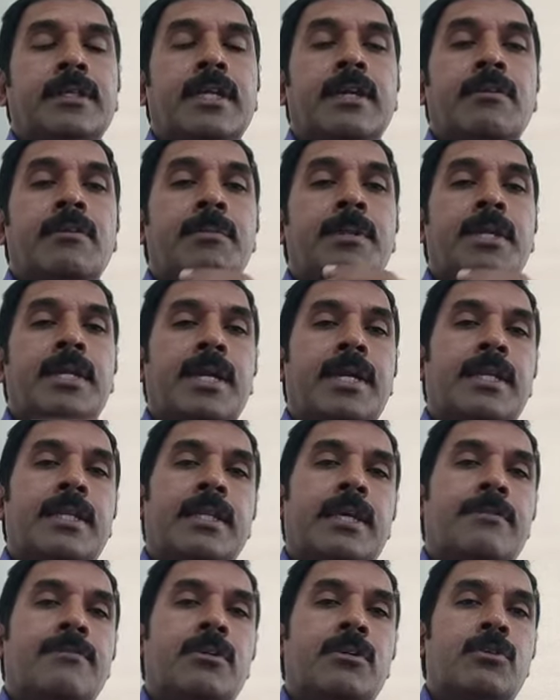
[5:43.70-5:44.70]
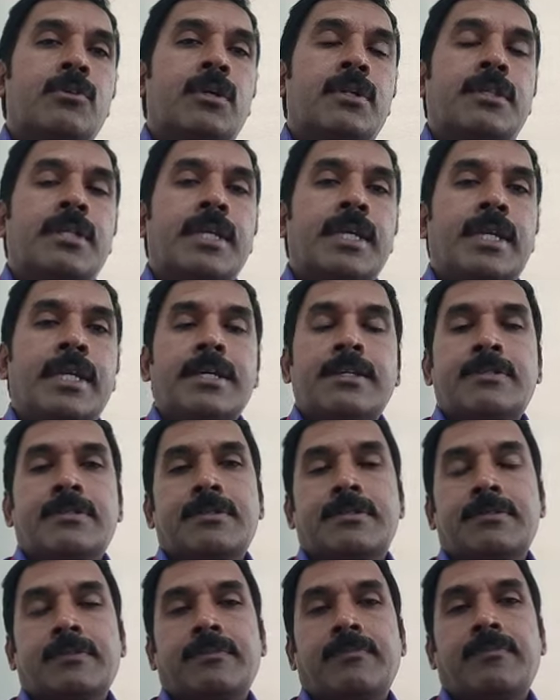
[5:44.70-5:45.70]
They will be taken there for 2 or 3 days,
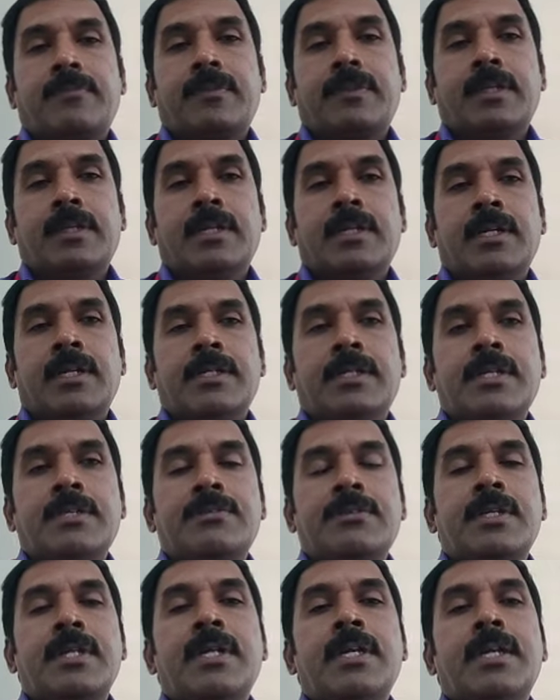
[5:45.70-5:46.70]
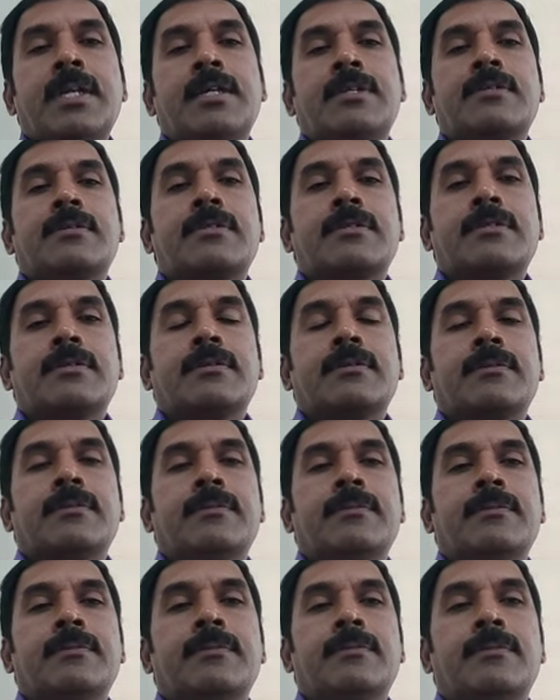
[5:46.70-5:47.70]
and these 3 days
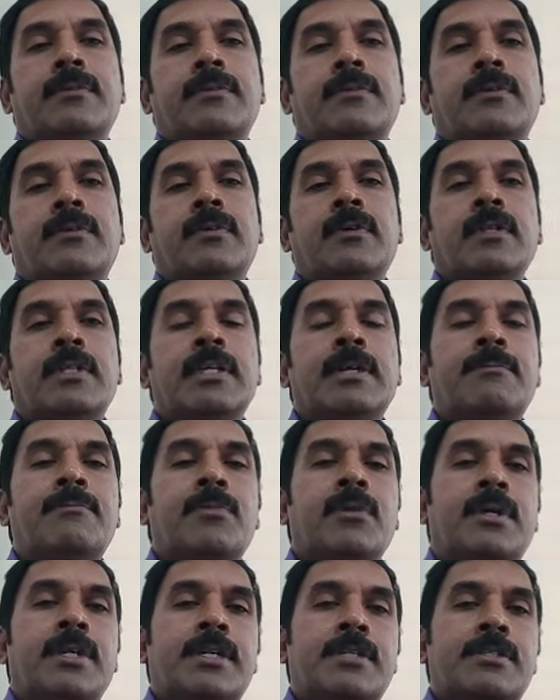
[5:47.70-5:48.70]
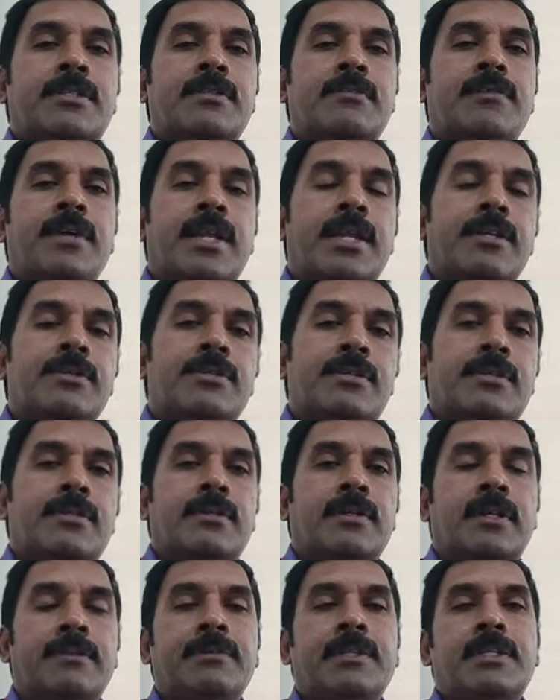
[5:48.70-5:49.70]
all the employees in various
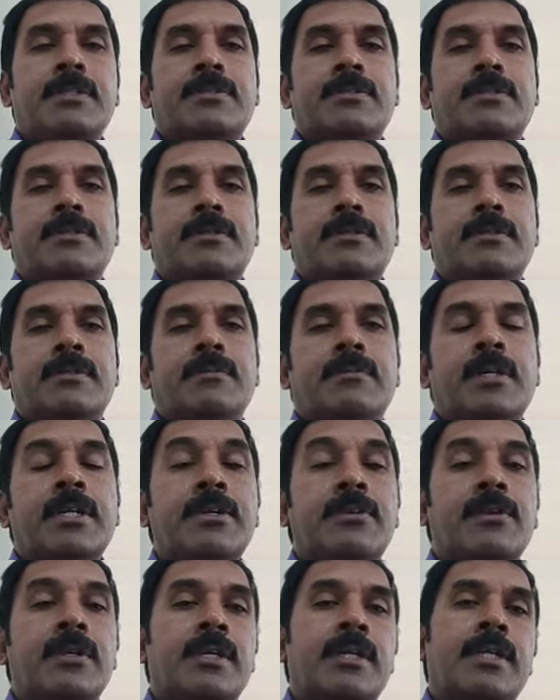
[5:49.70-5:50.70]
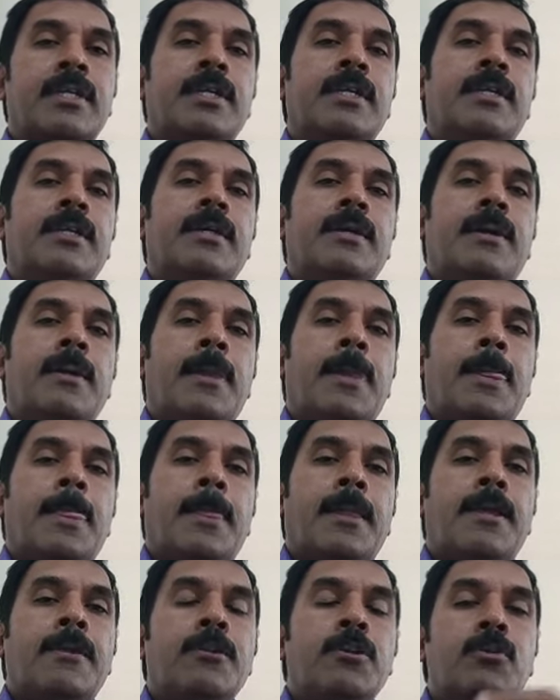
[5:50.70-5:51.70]
levels, particularly
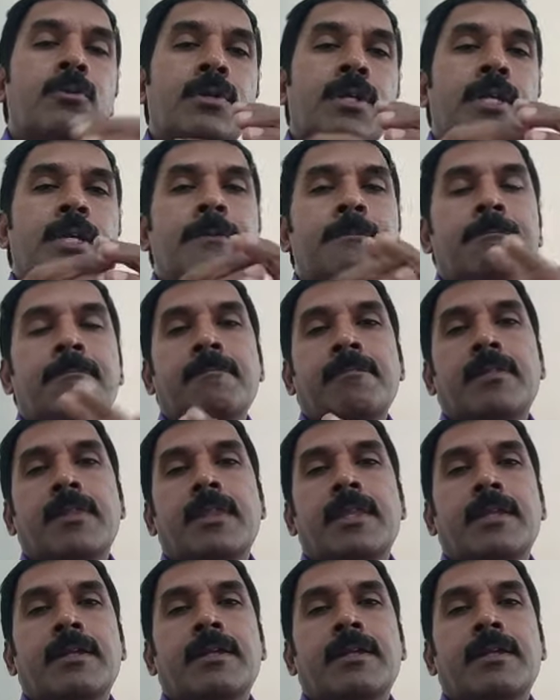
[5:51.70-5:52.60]
a new team,